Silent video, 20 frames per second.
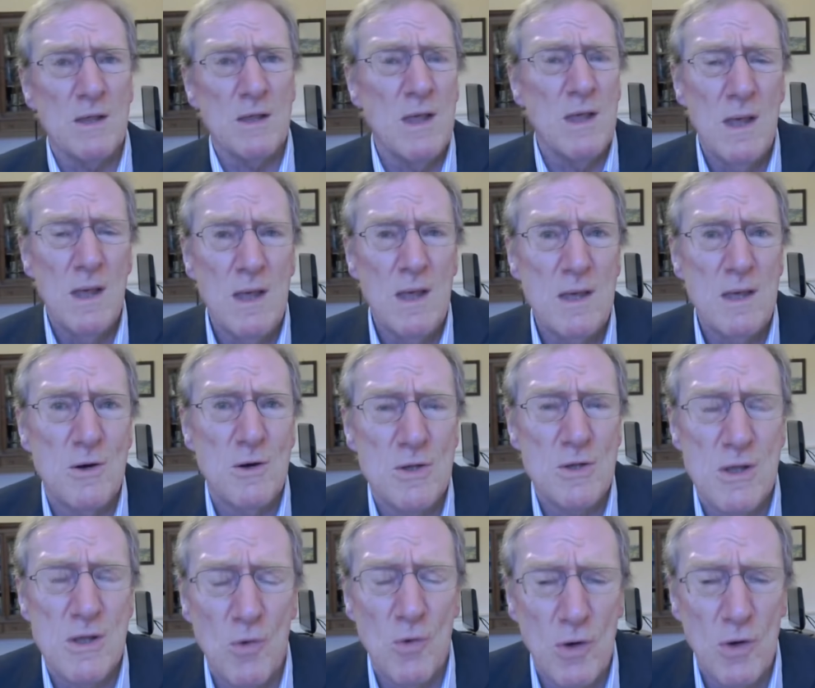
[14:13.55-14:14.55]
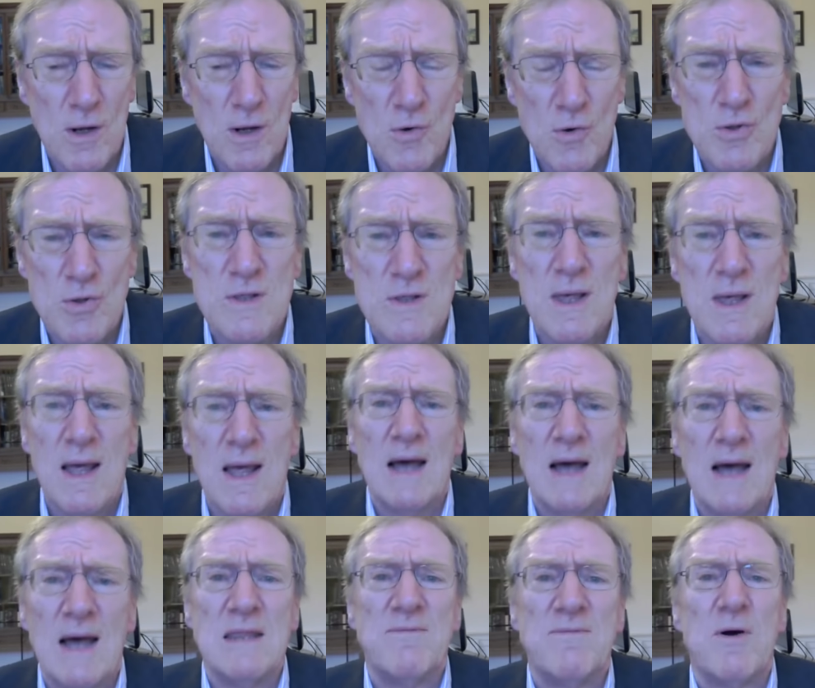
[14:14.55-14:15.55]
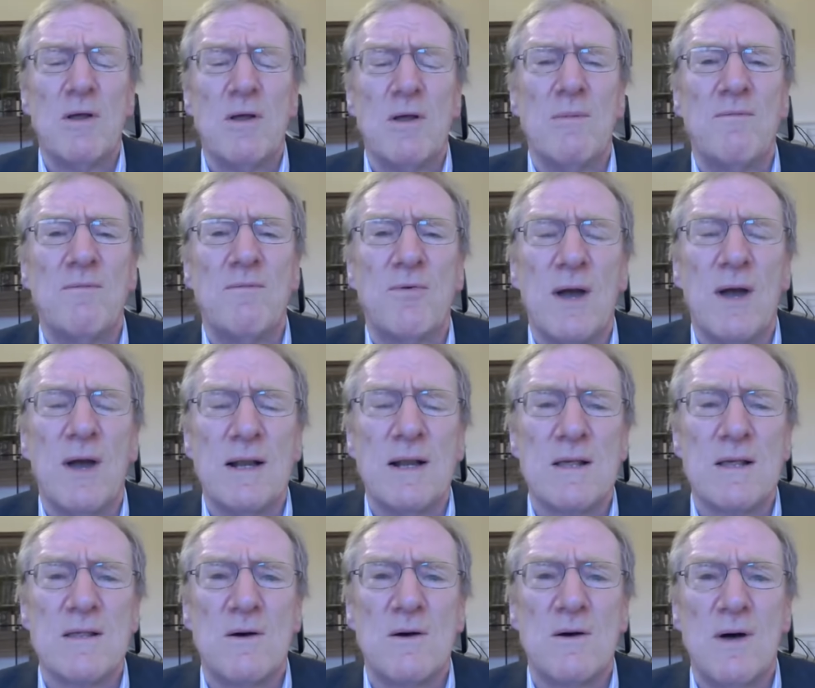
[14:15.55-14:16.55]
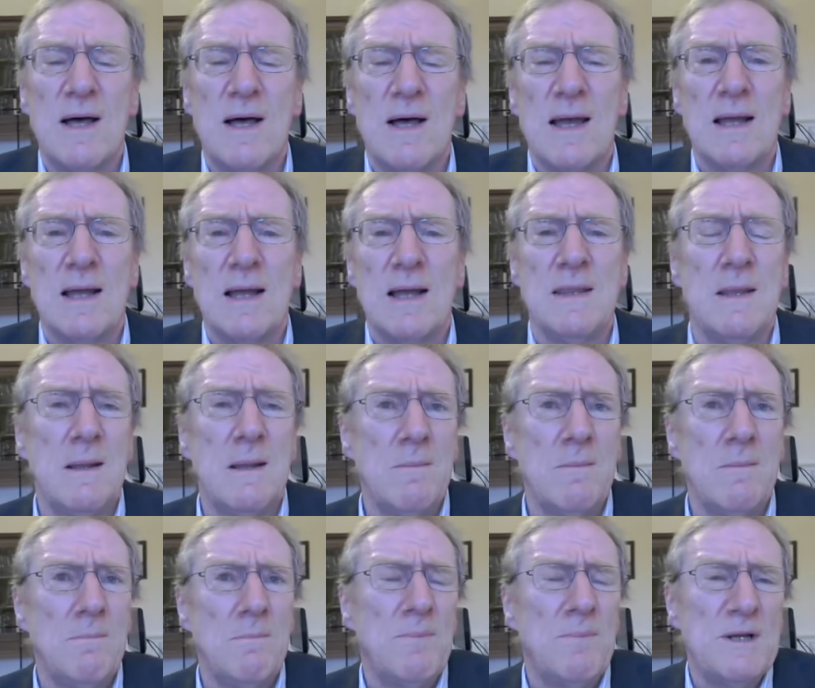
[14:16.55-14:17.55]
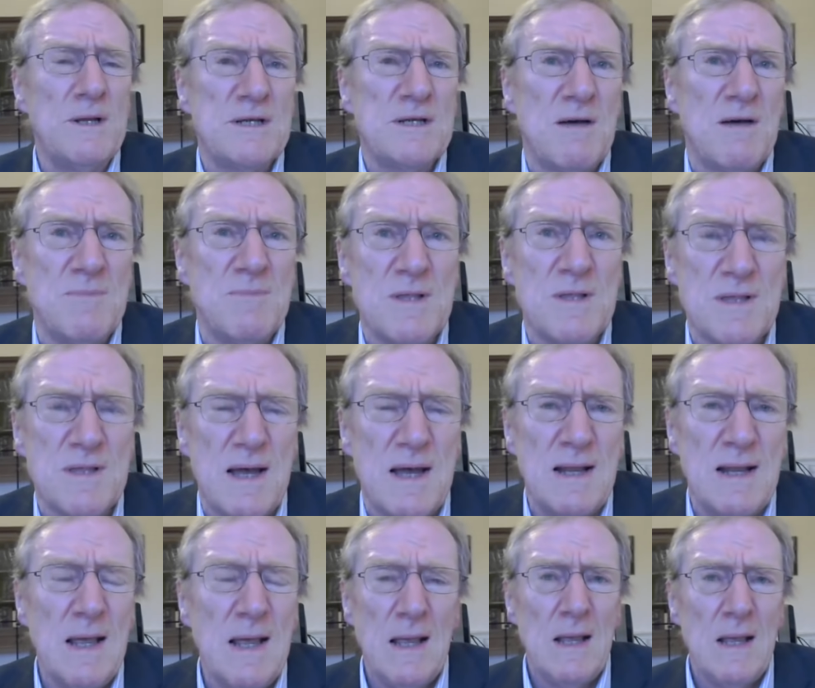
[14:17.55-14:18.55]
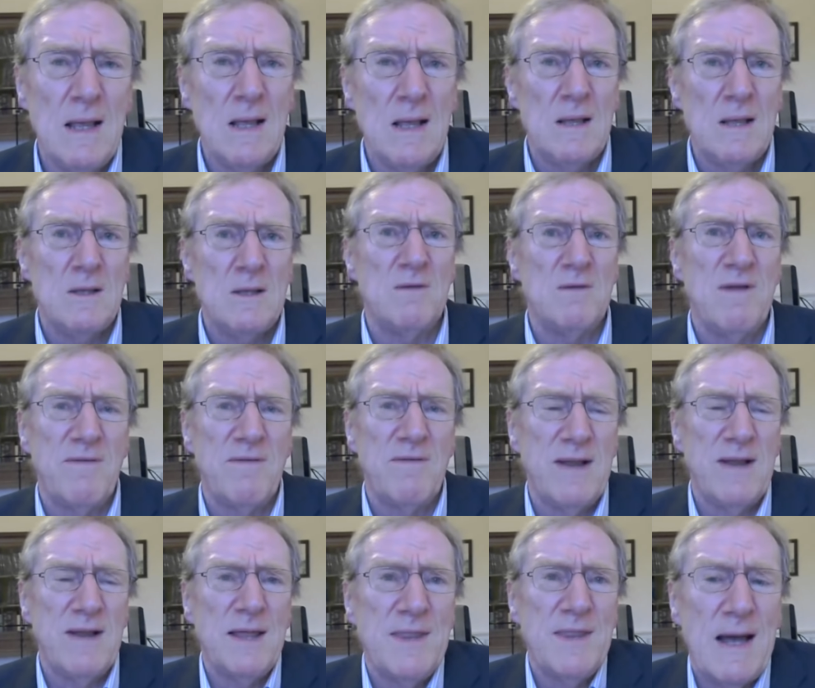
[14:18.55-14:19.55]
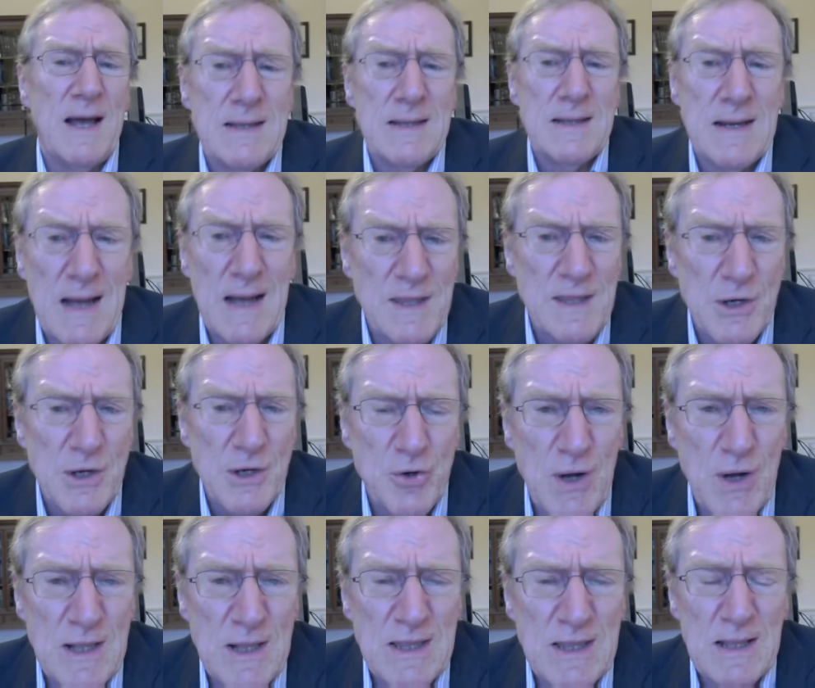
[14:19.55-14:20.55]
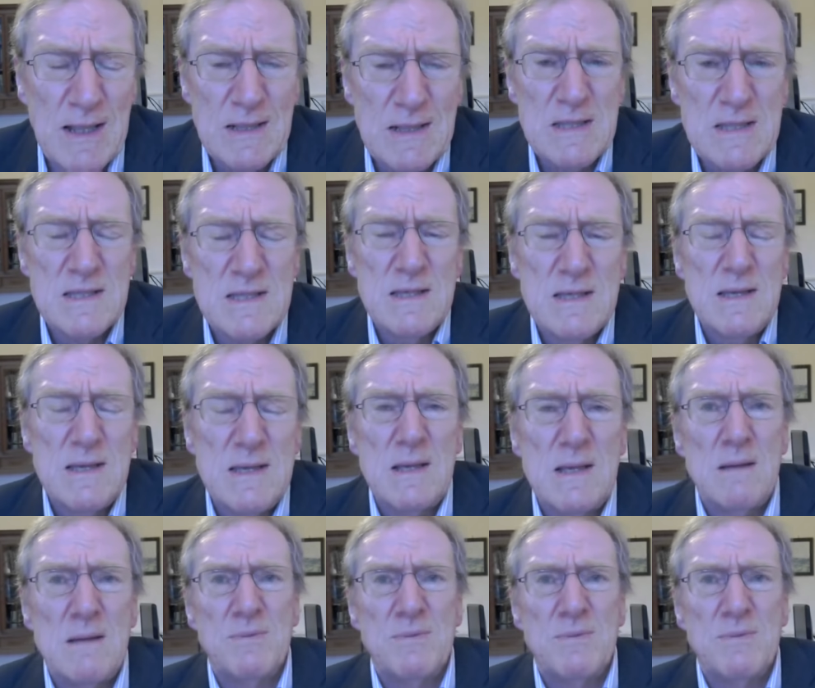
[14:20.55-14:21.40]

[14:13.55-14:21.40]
because you're so close and the volume of trade is so high. And the British government said, you've never done that in other trade deals.